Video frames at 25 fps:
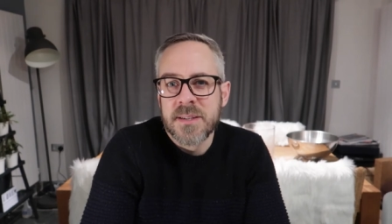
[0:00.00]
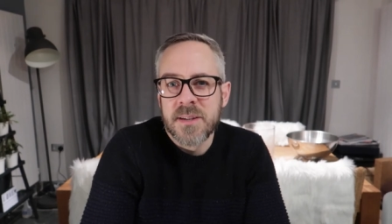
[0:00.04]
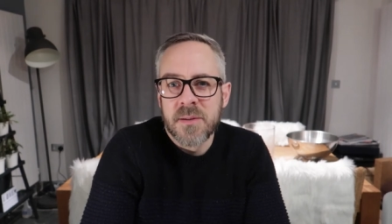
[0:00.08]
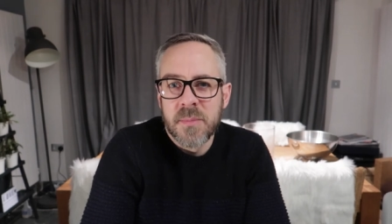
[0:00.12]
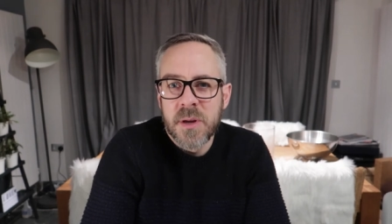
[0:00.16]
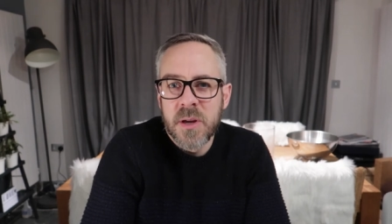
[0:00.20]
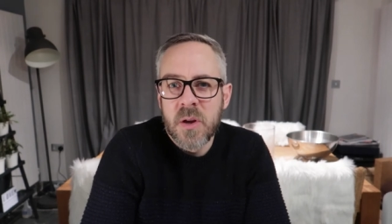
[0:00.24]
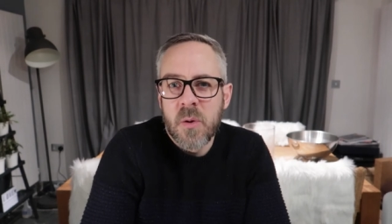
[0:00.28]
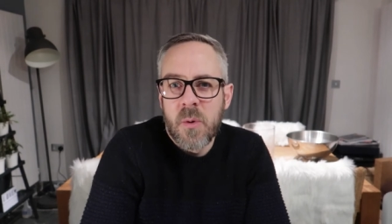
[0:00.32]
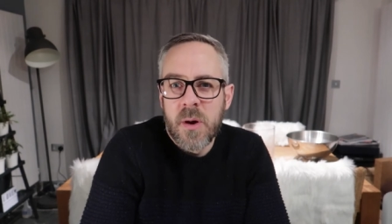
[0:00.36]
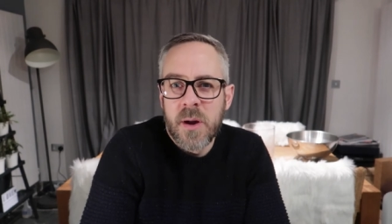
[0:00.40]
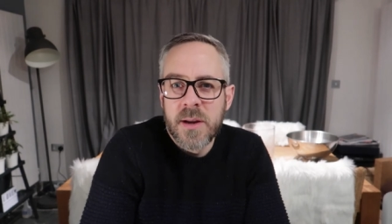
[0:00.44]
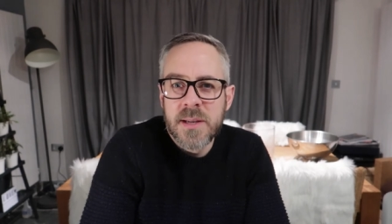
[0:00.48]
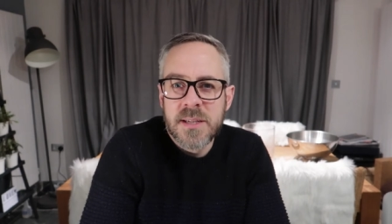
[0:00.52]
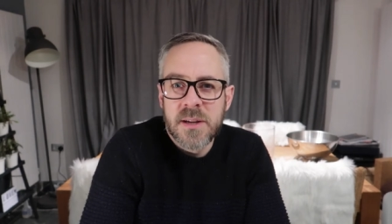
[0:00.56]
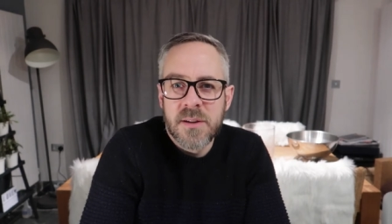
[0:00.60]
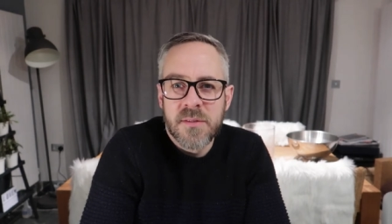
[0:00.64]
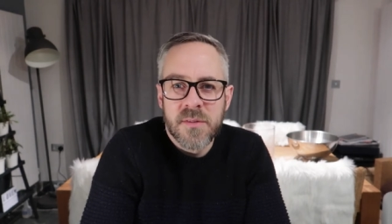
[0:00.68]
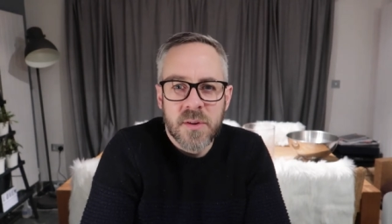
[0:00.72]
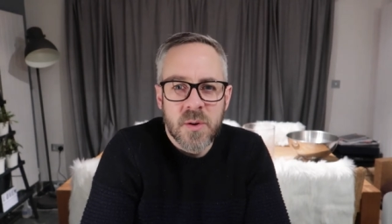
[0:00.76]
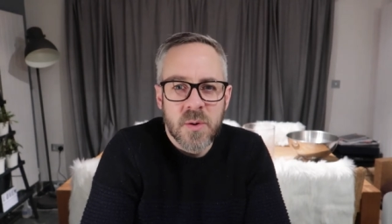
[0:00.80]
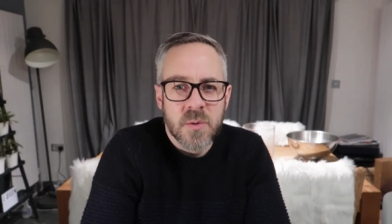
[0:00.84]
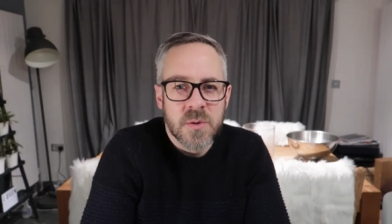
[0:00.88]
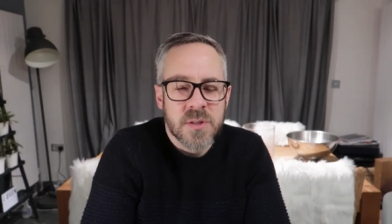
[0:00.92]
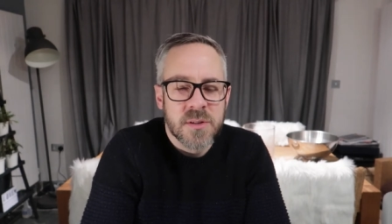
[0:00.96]
can be quite
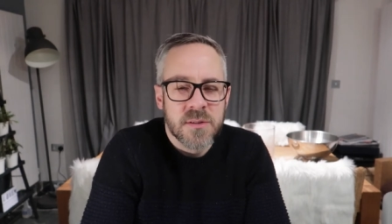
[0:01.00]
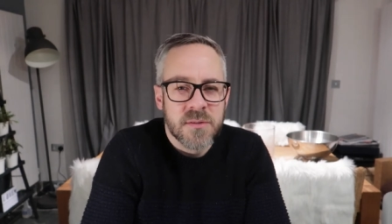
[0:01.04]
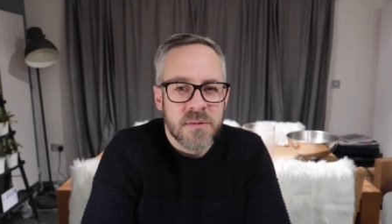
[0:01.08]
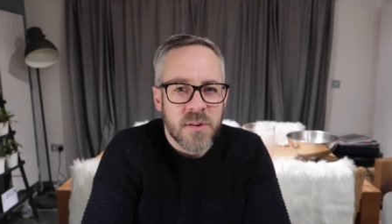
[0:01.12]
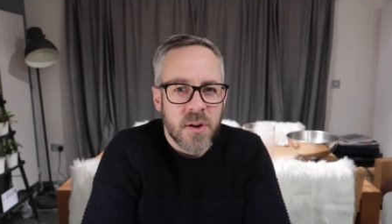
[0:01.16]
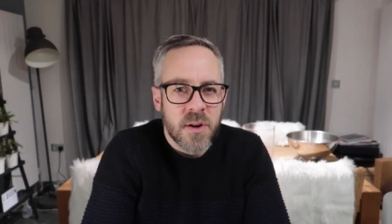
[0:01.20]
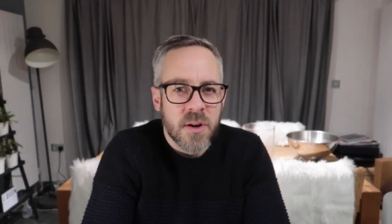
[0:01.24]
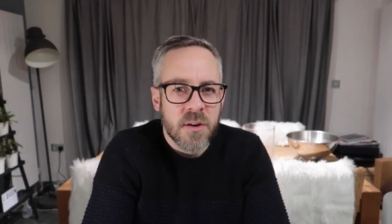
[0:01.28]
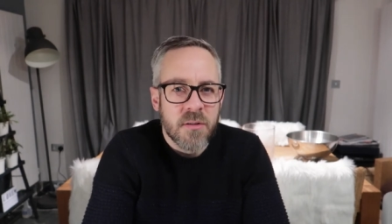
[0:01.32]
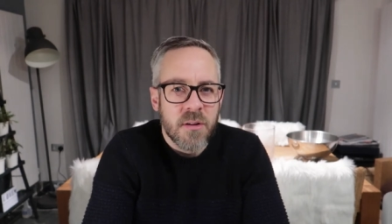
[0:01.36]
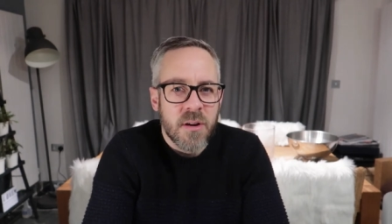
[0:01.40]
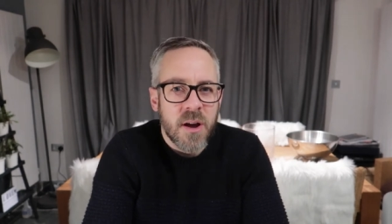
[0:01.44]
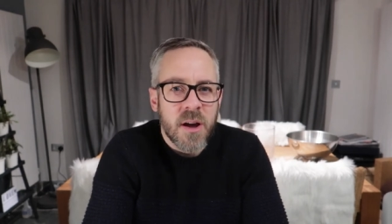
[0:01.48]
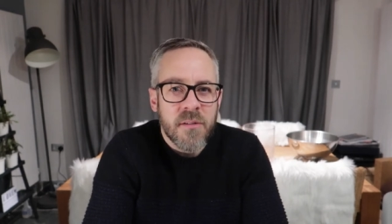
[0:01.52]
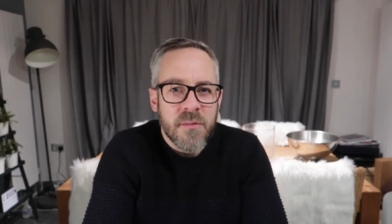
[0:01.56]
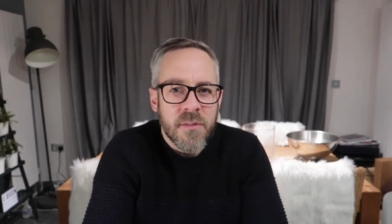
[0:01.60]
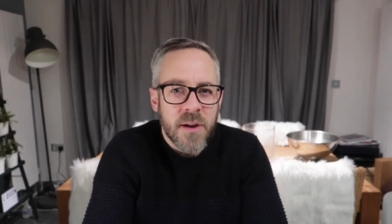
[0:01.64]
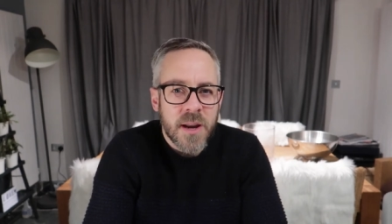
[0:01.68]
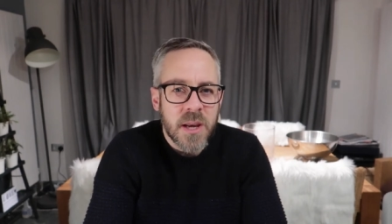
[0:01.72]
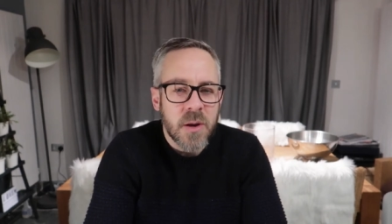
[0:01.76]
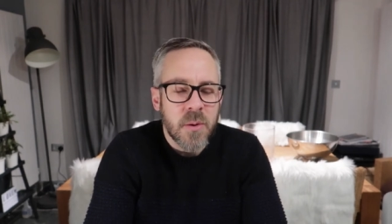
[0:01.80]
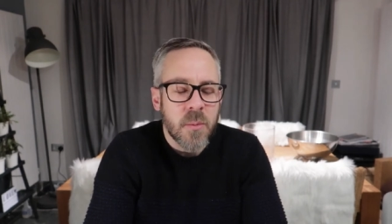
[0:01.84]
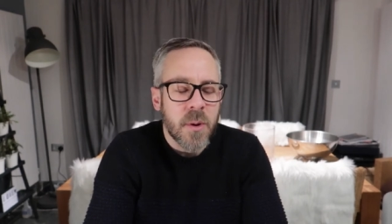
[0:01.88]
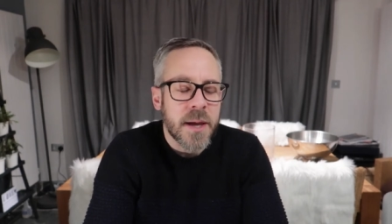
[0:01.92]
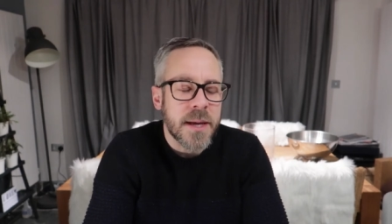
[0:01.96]
difficult to photograph
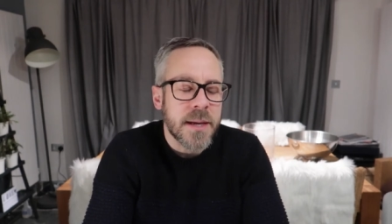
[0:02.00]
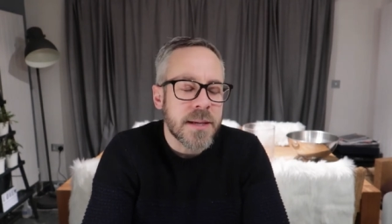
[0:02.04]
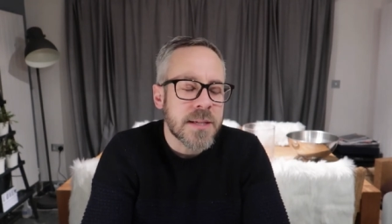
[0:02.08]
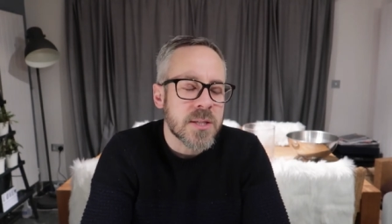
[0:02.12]
anyway,